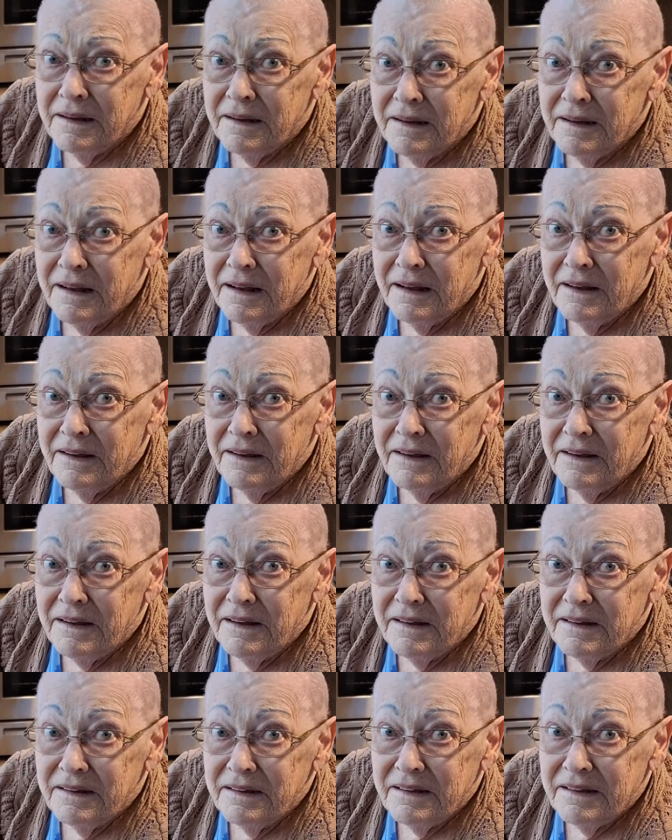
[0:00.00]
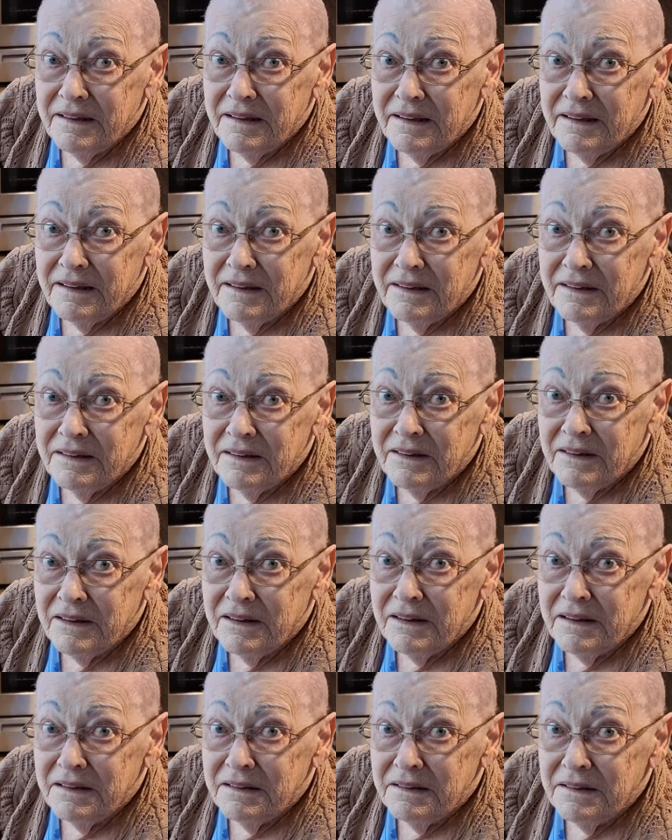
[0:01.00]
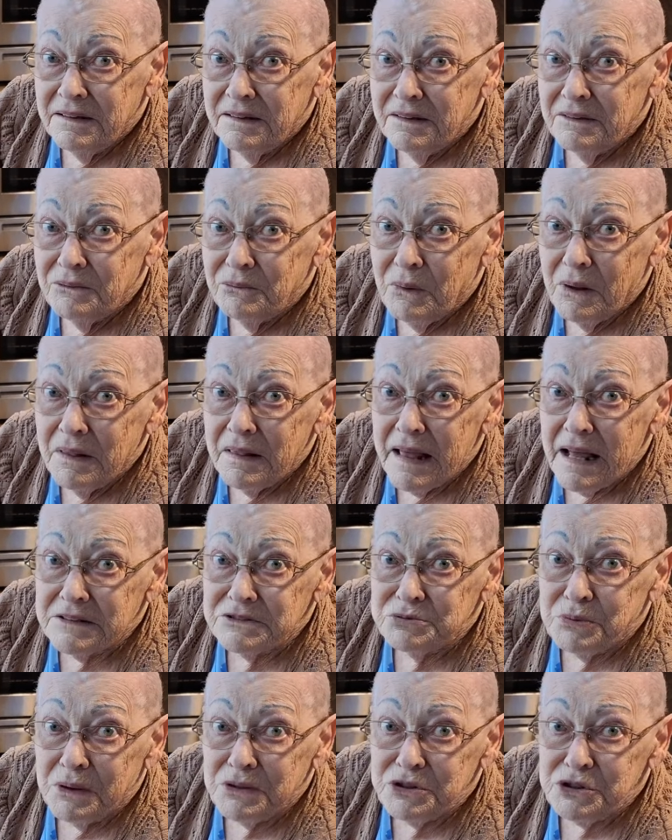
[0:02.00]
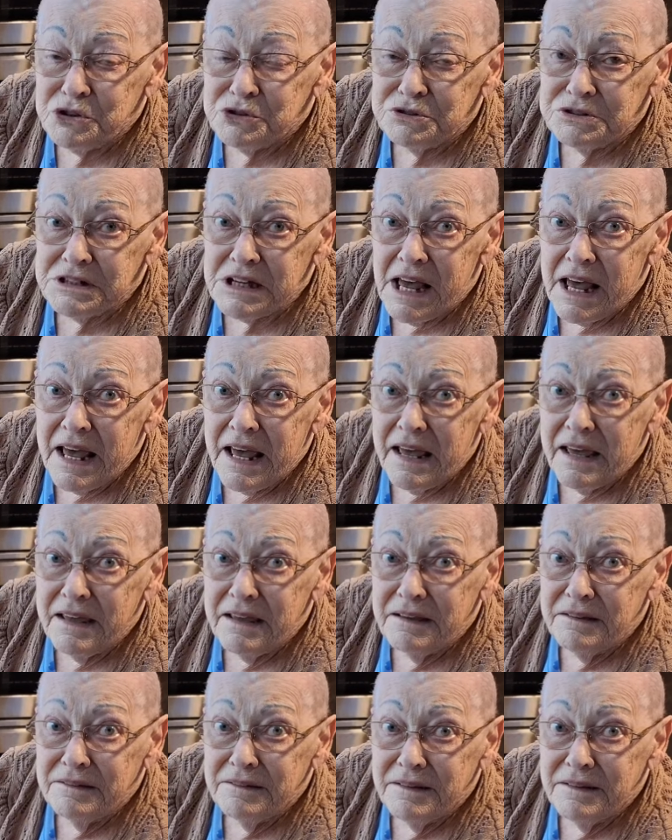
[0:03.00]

you a little spicy this morning? Well, that's what you say.